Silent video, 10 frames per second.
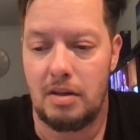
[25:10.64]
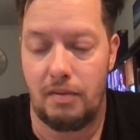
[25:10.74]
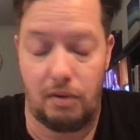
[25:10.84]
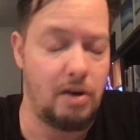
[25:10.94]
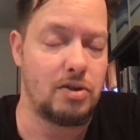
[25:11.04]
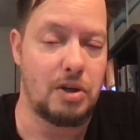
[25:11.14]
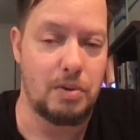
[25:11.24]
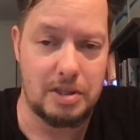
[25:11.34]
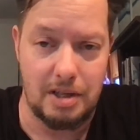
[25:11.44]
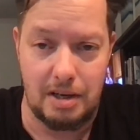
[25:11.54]
for
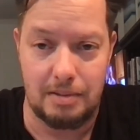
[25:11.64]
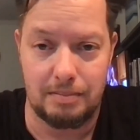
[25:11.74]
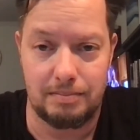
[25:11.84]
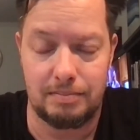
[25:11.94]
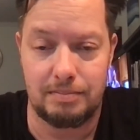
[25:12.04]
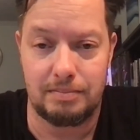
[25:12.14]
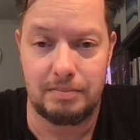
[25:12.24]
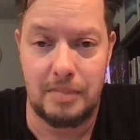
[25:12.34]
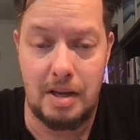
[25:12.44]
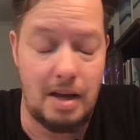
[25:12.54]
Arizona State.
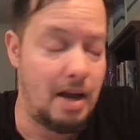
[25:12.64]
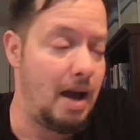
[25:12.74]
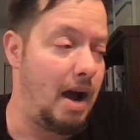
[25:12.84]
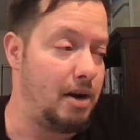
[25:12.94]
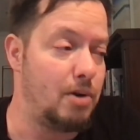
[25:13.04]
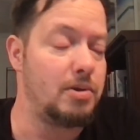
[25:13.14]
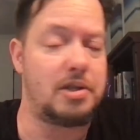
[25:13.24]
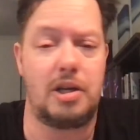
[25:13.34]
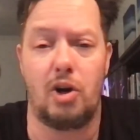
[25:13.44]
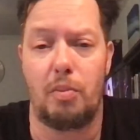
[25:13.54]
I don't
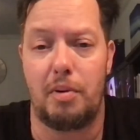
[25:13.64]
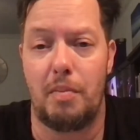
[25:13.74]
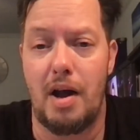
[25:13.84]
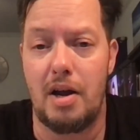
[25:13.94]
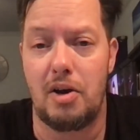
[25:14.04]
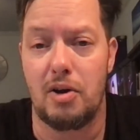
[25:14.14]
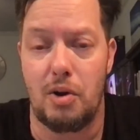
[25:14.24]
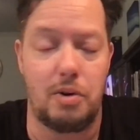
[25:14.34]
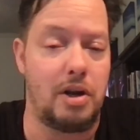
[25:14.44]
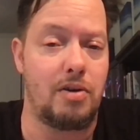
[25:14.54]
see Urban Meyer
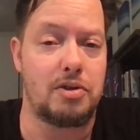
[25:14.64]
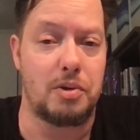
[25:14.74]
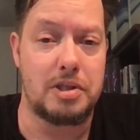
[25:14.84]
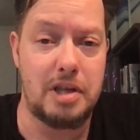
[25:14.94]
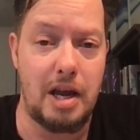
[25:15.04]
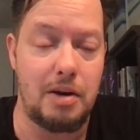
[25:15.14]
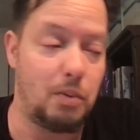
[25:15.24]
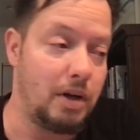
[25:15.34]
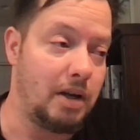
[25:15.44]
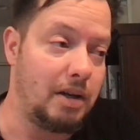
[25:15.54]
going to Arizona State
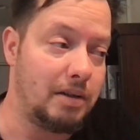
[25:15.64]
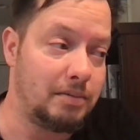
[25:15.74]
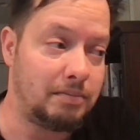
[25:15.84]
when